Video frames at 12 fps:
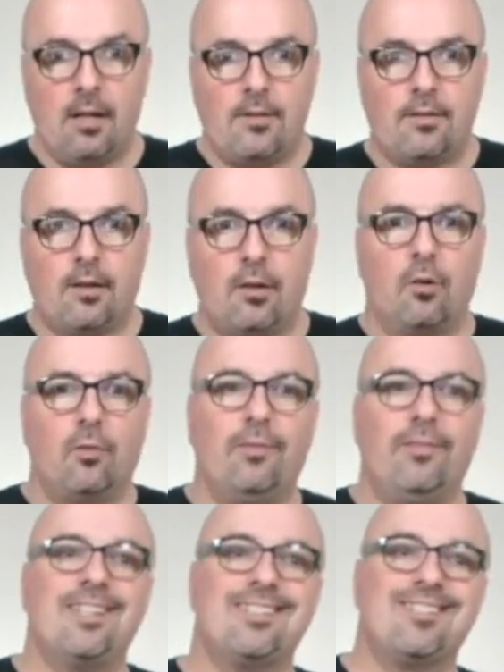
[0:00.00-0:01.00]
So
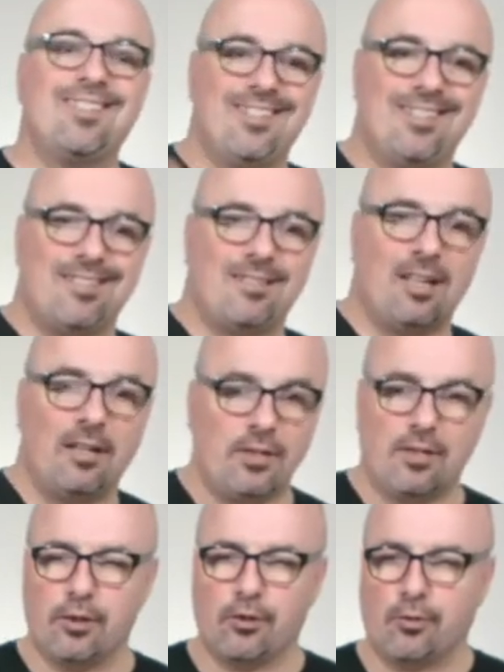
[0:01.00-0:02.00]
this is
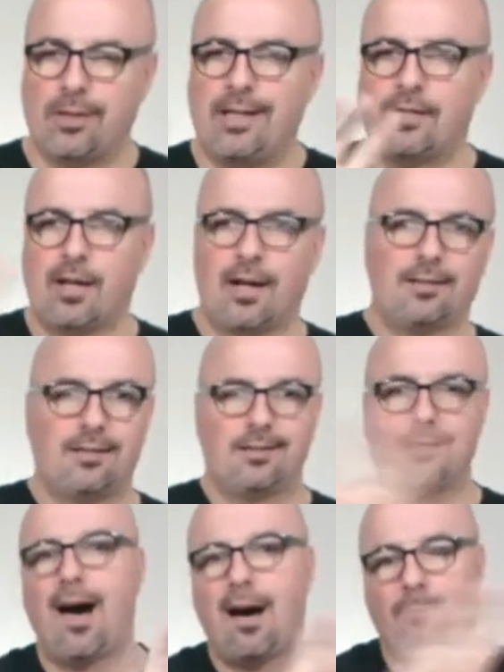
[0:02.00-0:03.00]
just a screenshot of the
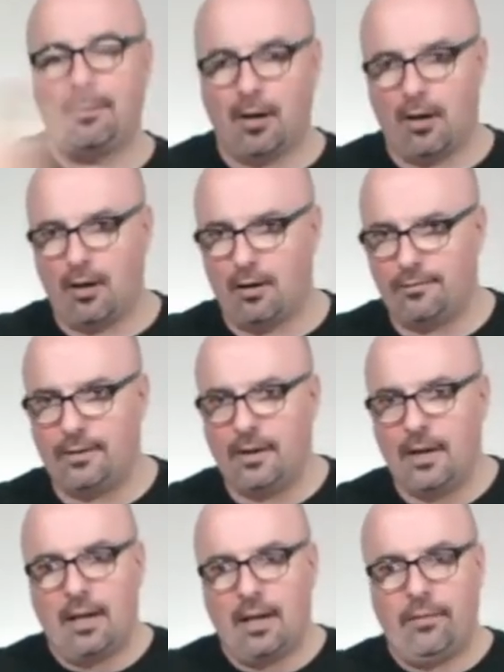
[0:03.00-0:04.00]
top of
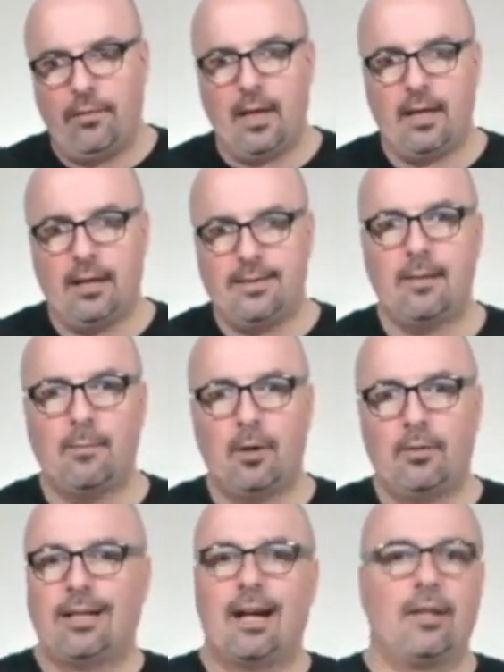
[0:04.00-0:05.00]
the demo
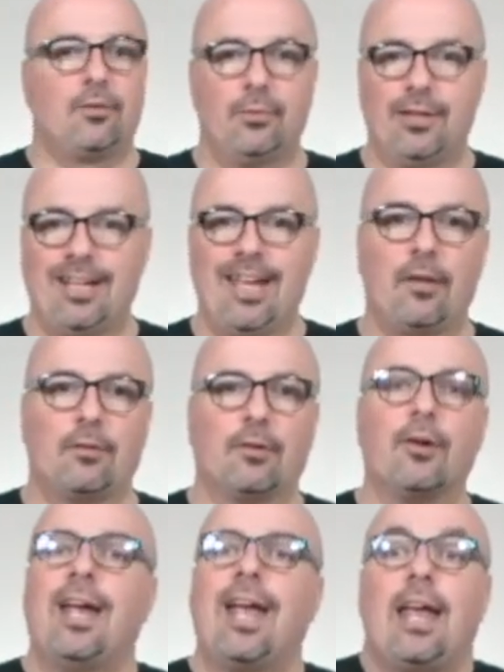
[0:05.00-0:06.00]
that I threw
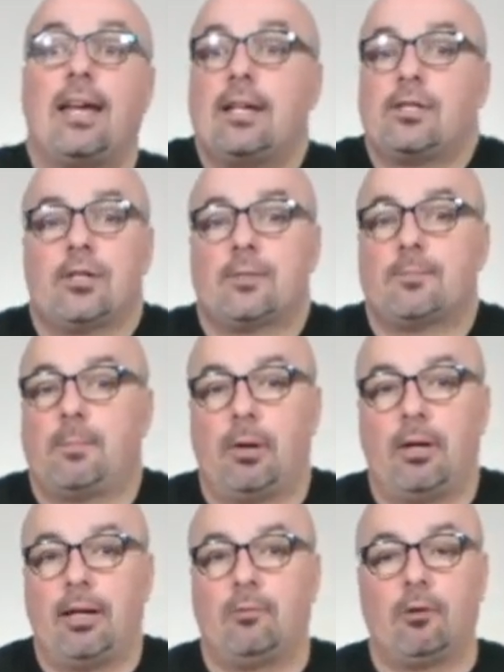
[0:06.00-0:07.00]
together, and it's just
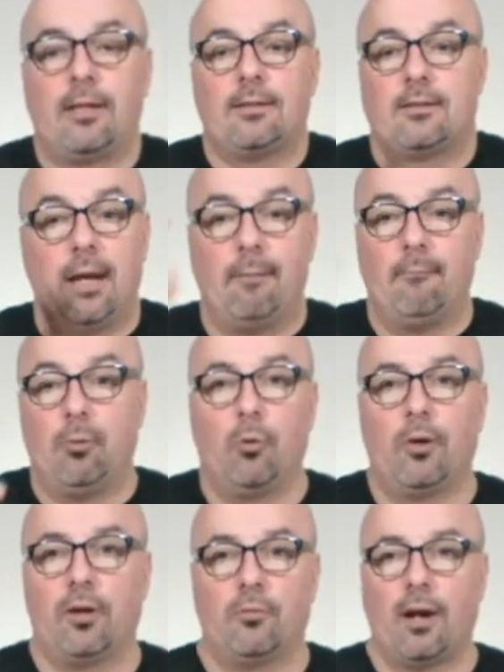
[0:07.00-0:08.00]
putting what's
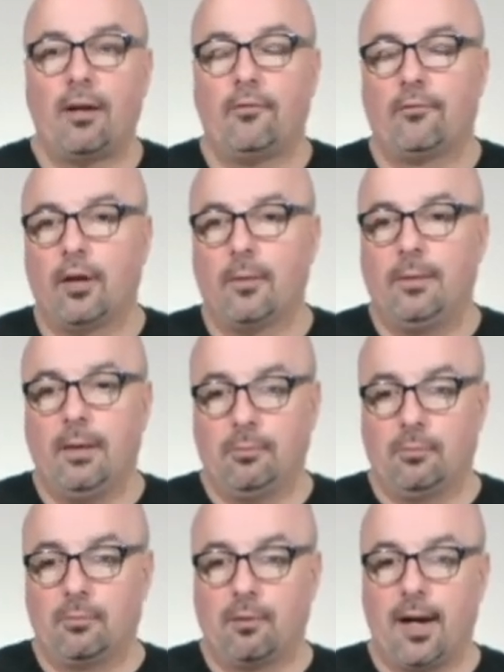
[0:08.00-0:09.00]
important right in front of
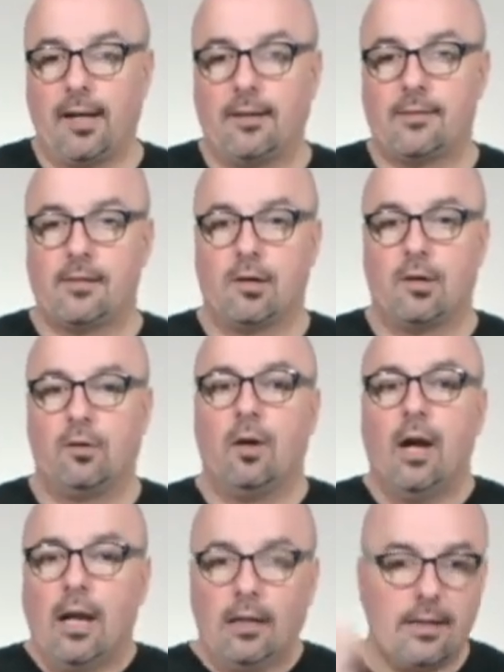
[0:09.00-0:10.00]
people, right? So
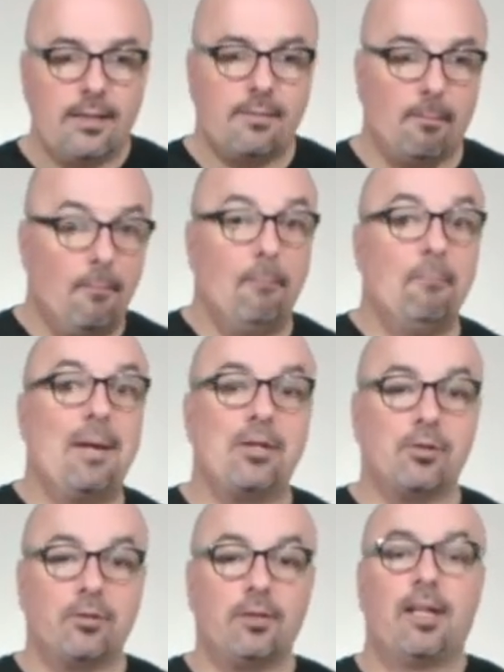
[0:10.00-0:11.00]
let's make
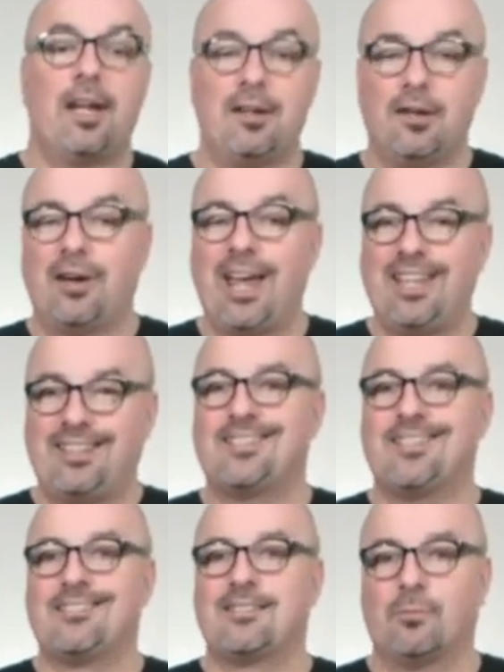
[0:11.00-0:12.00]
sure that they know, hey, this
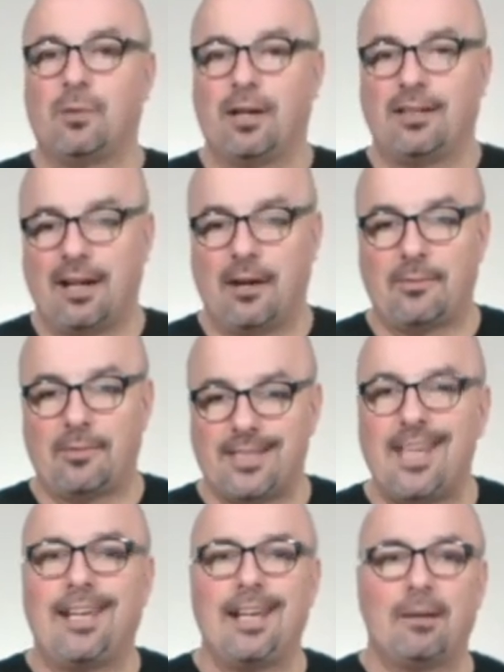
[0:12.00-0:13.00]
is the one that I was
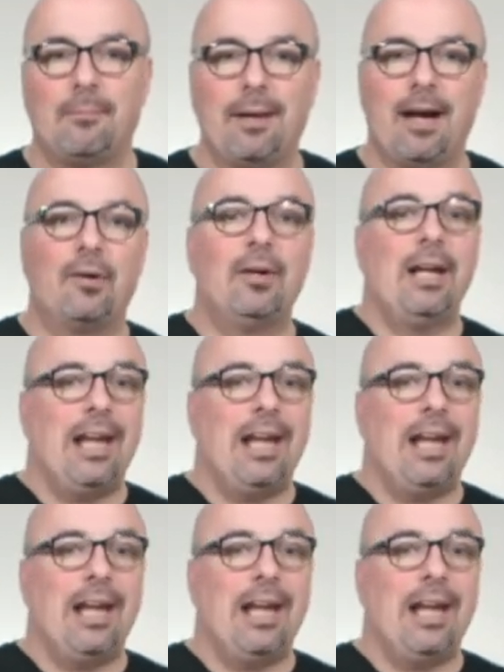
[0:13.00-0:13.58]
thinking about,